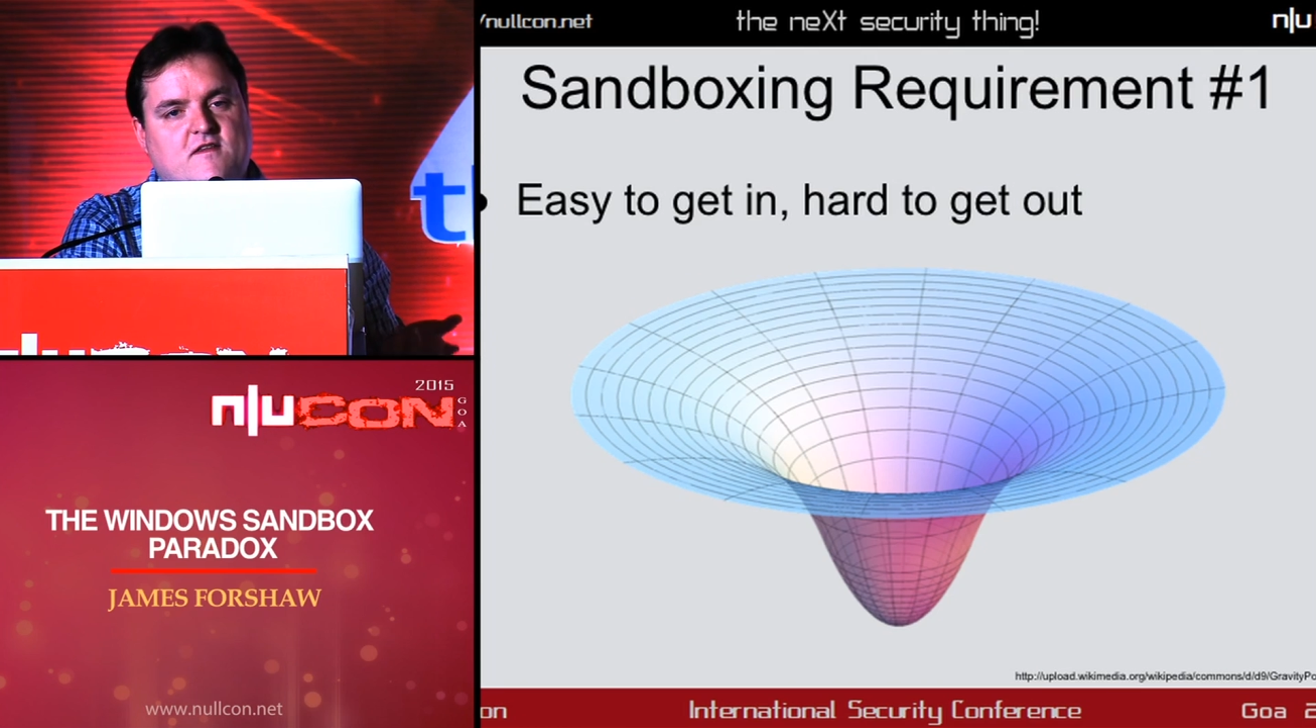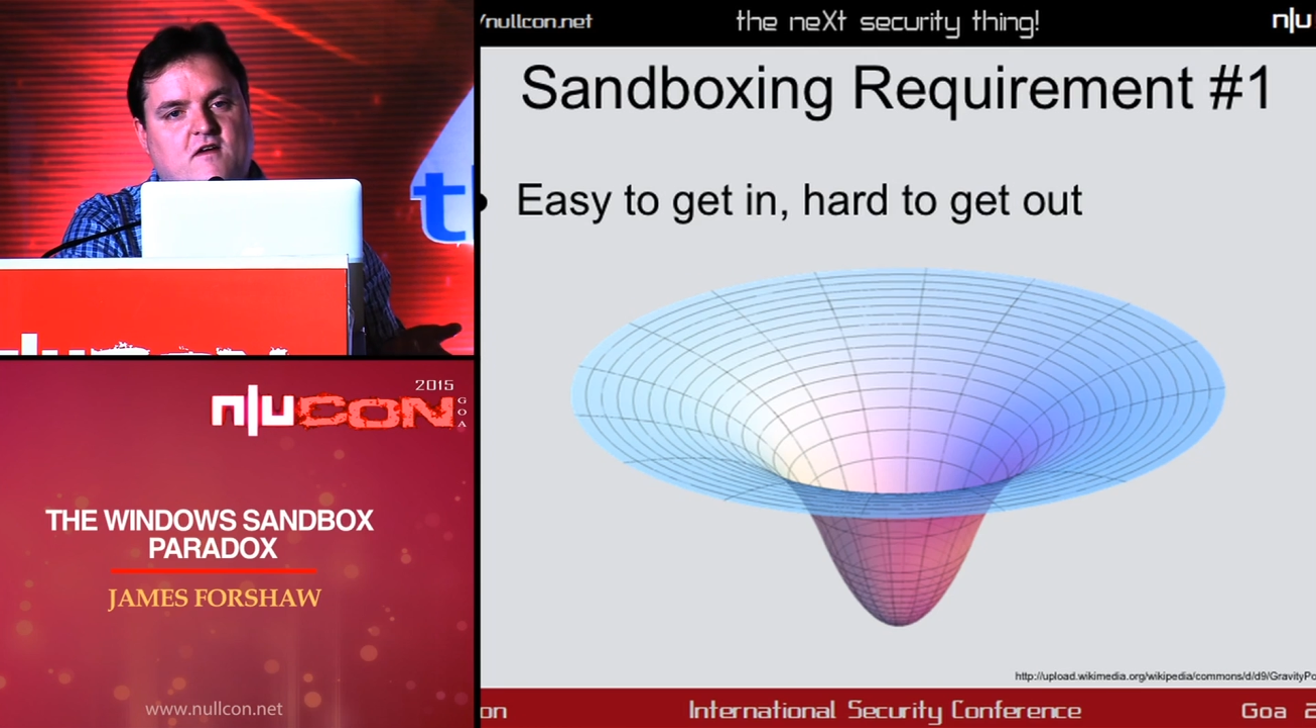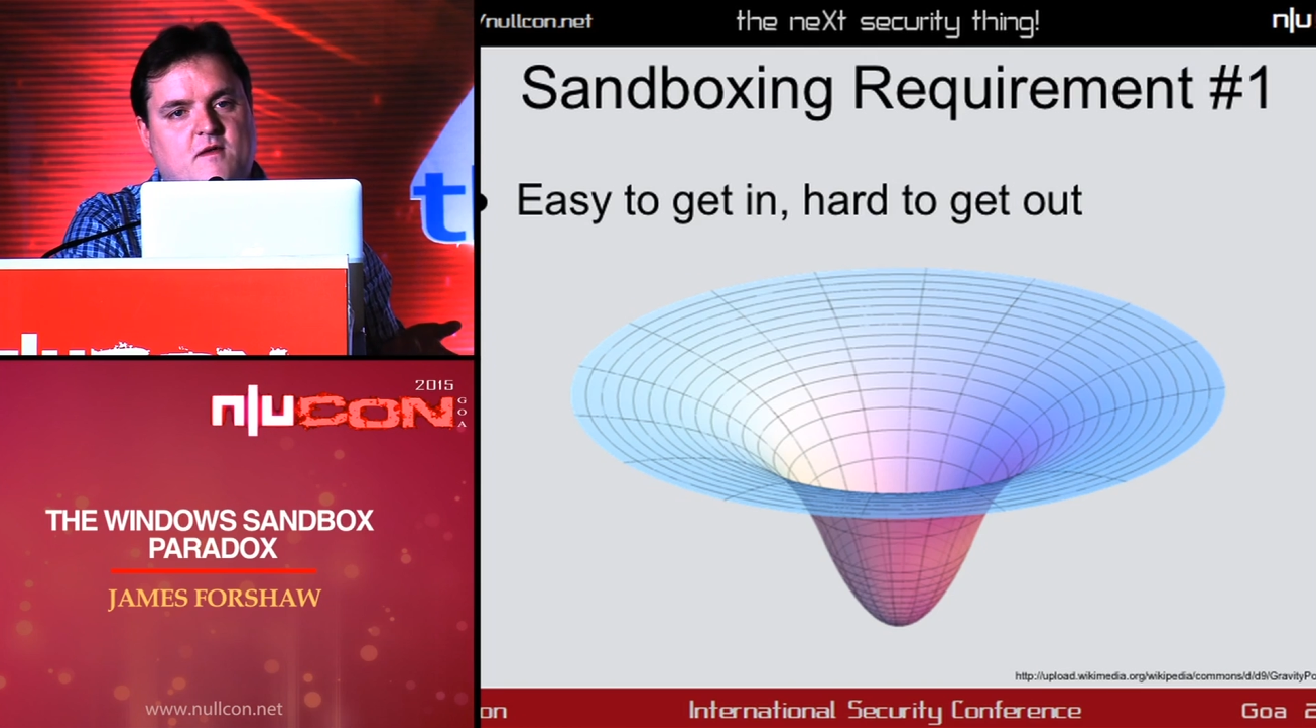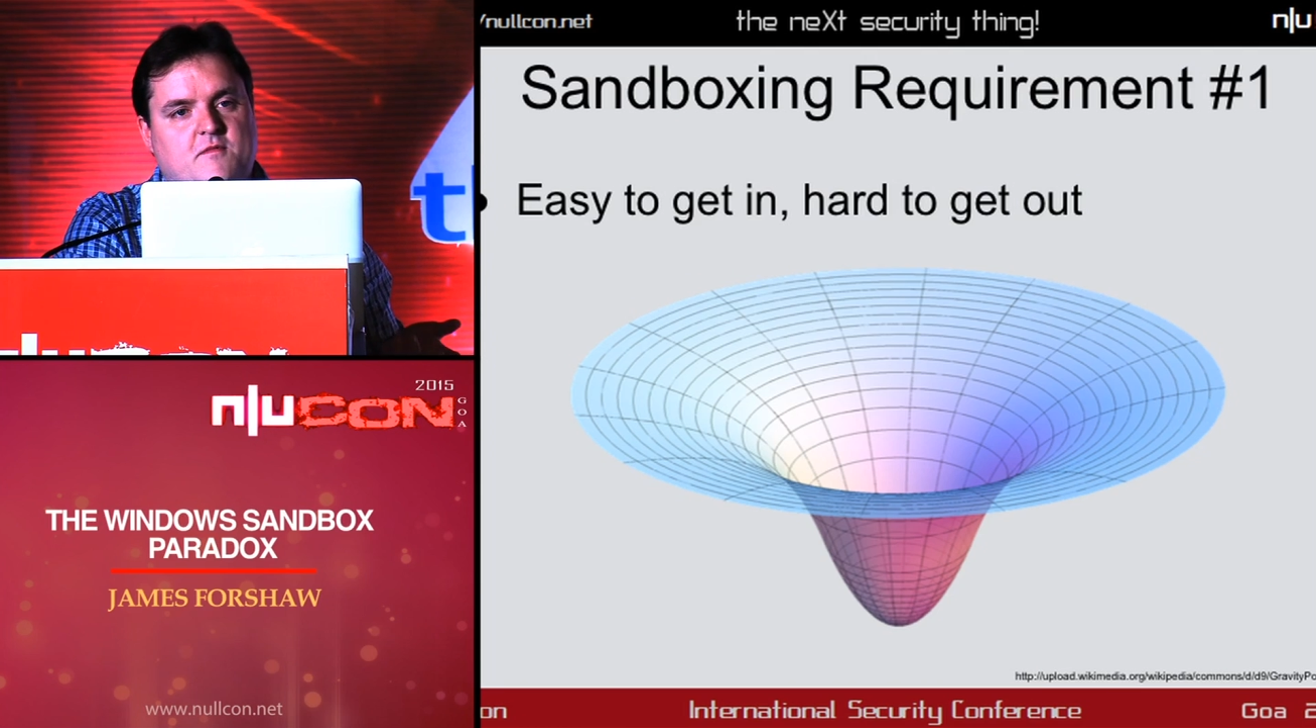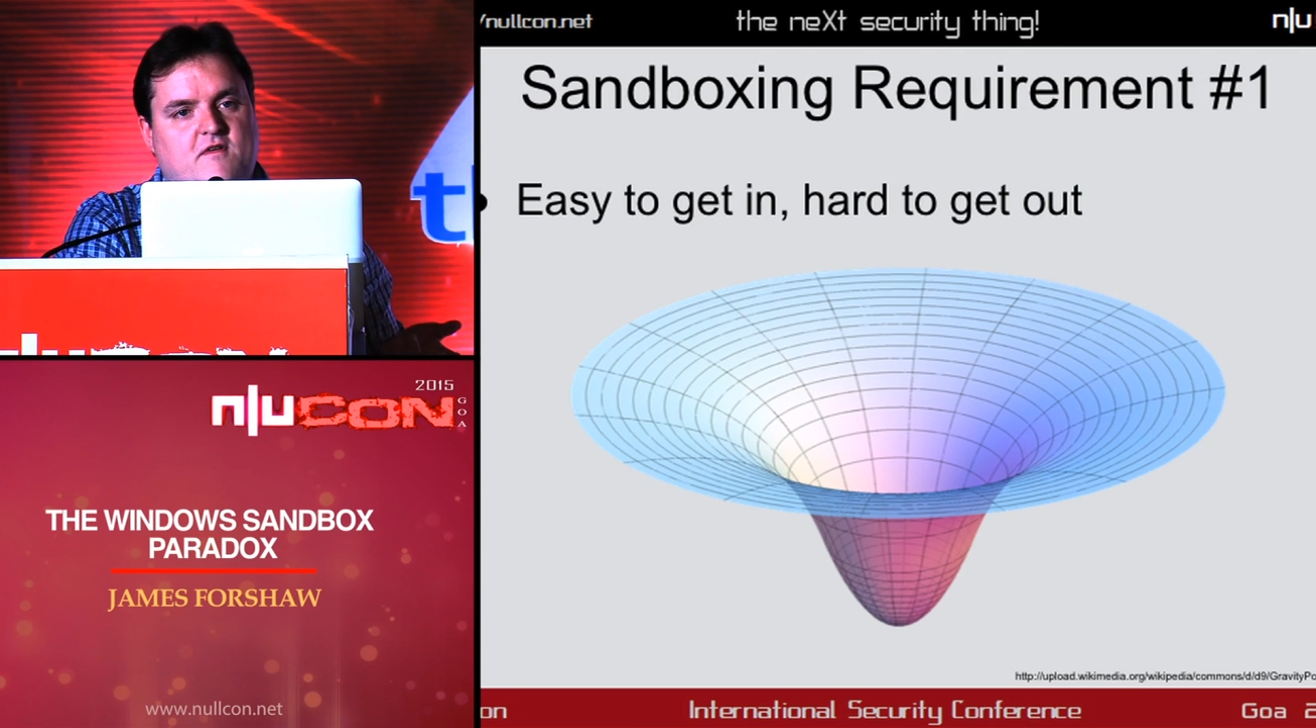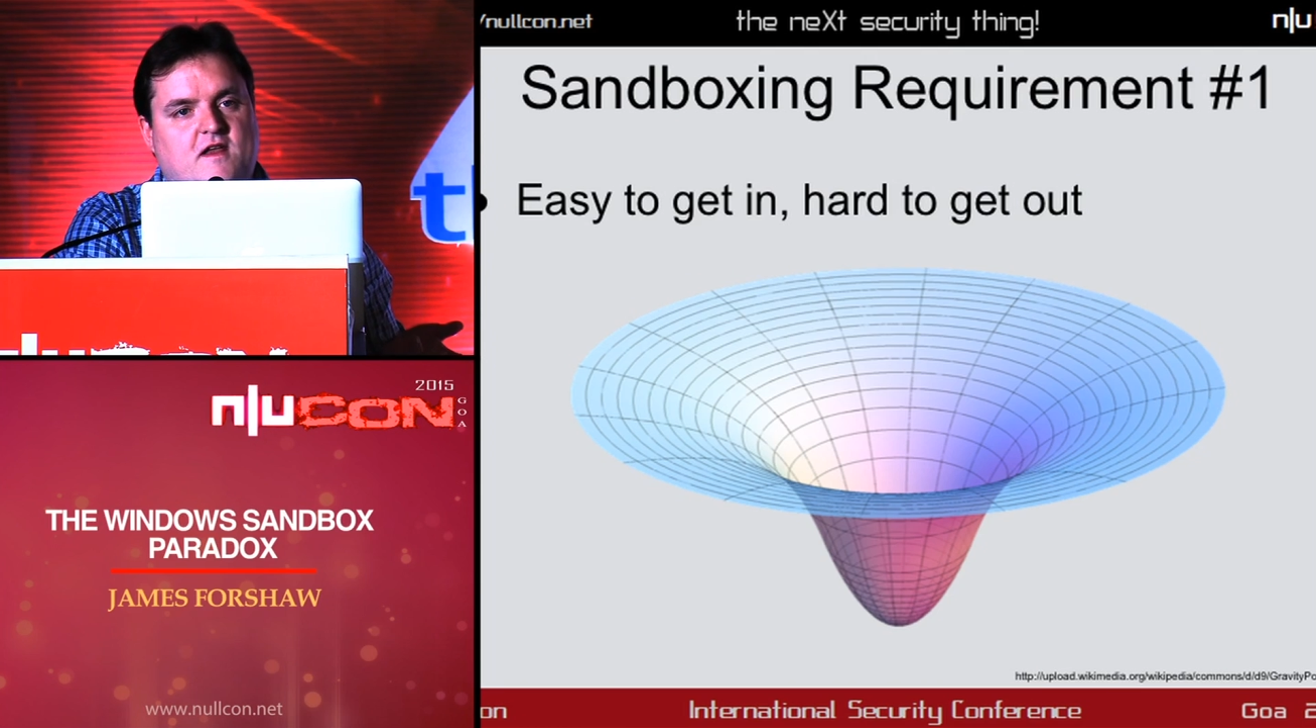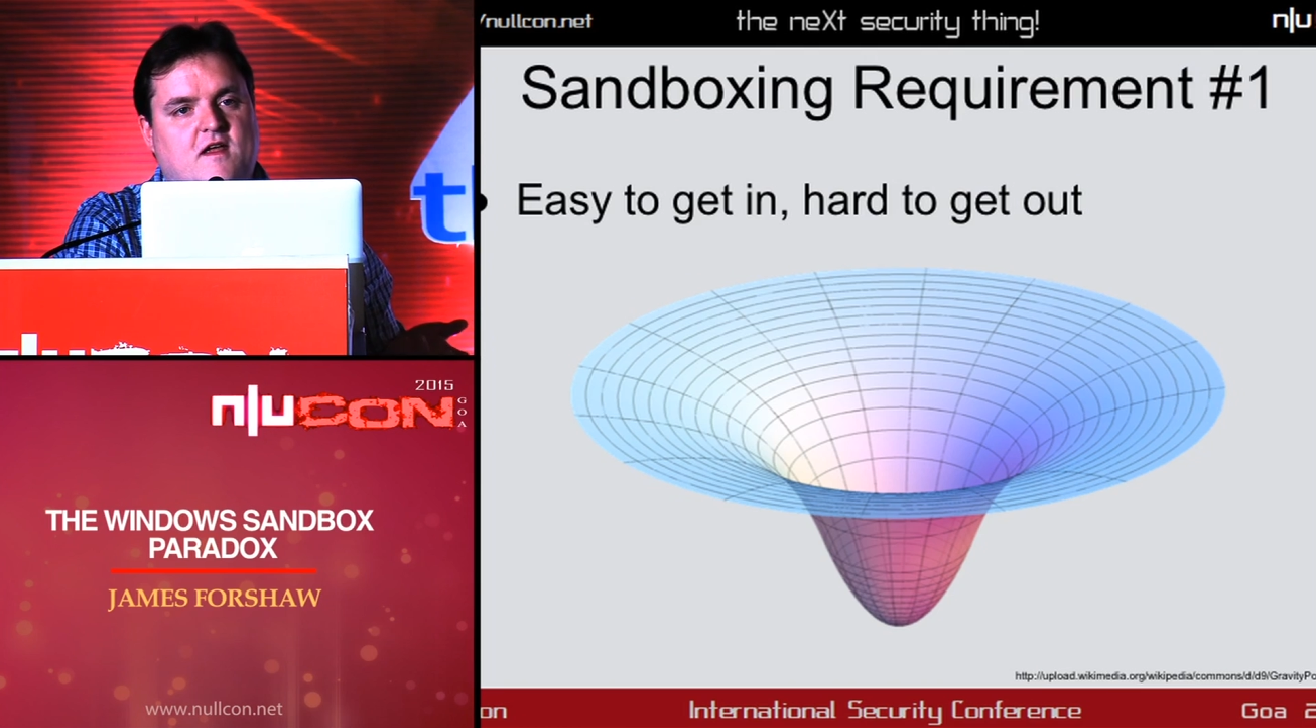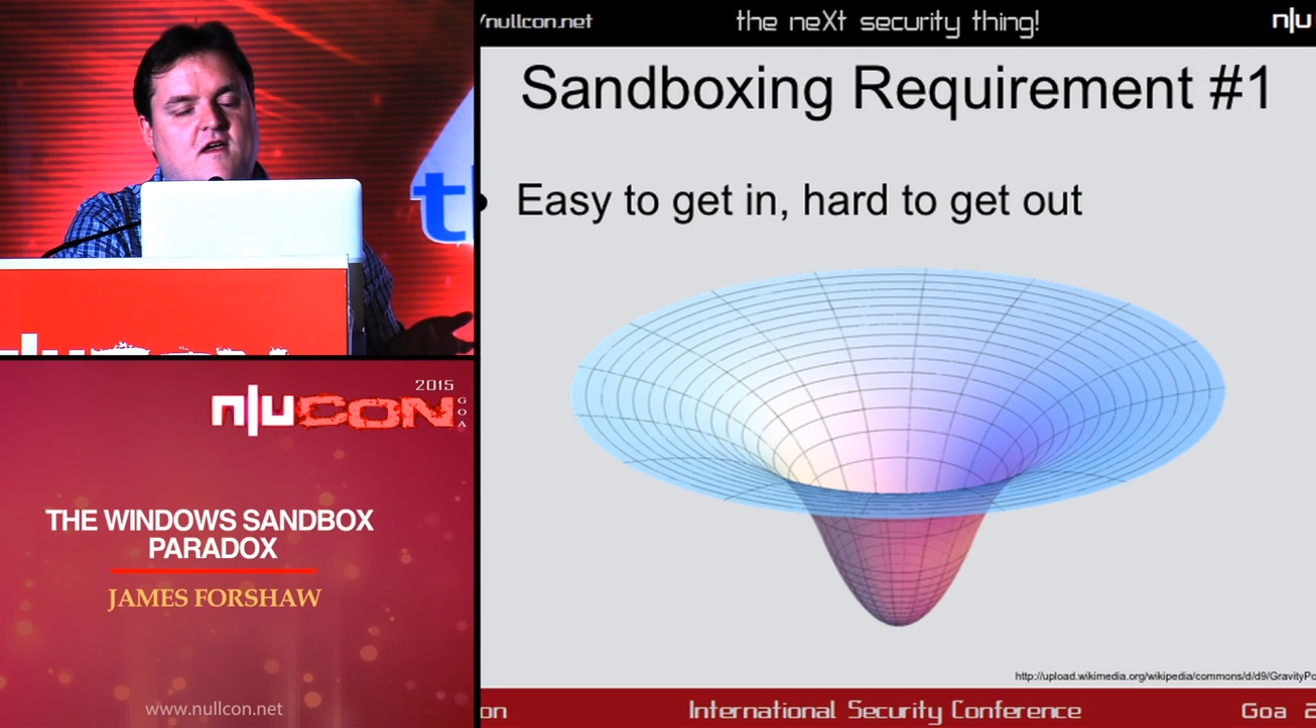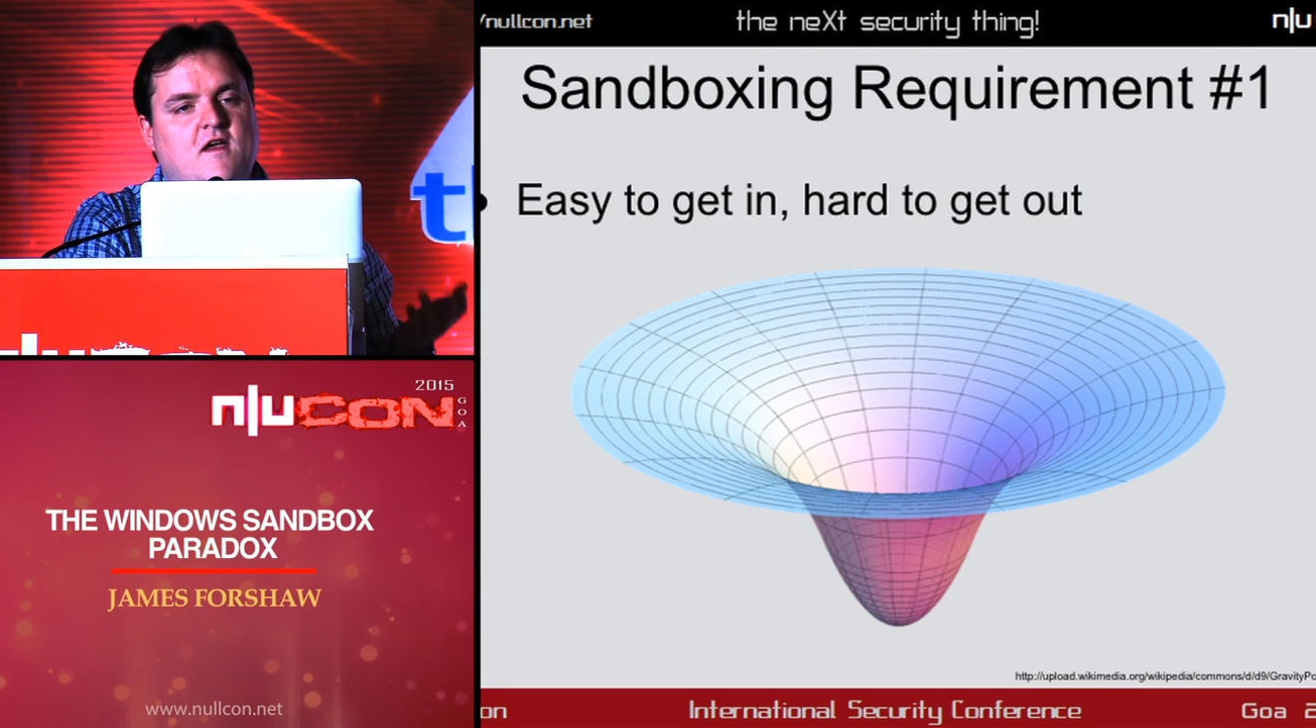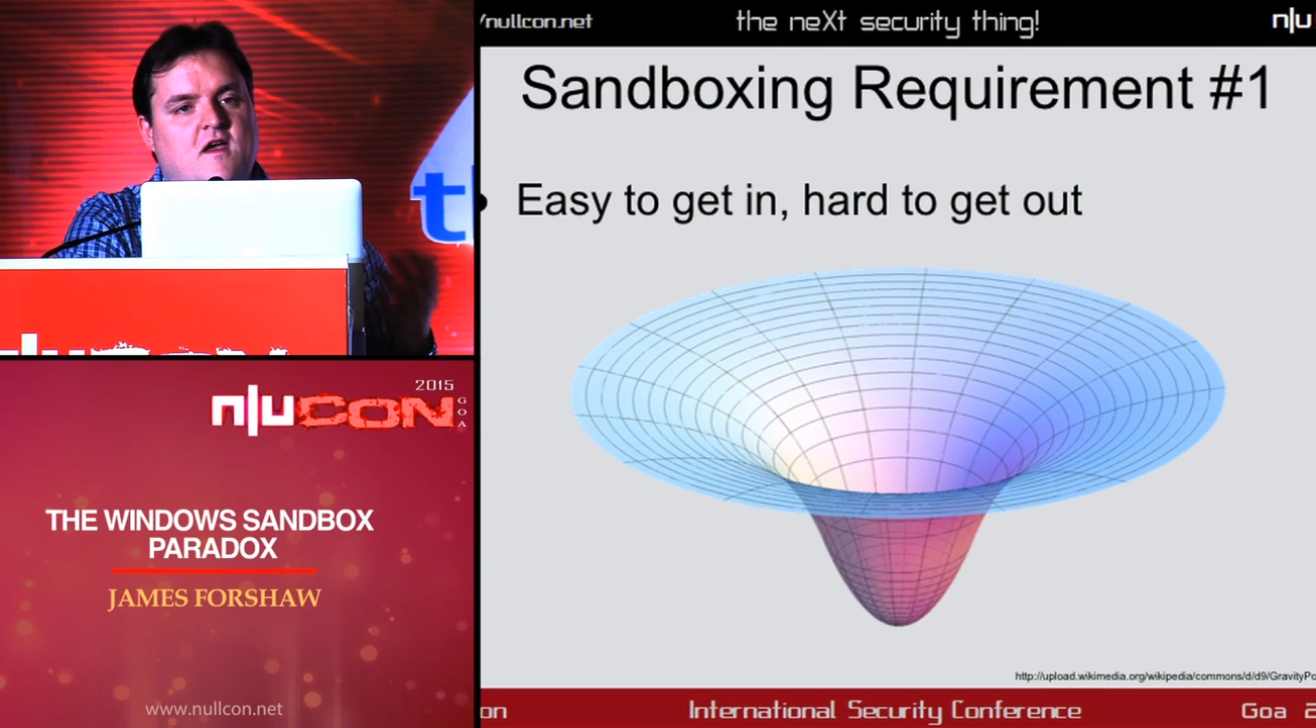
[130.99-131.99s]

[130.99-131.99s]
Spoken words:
document reader,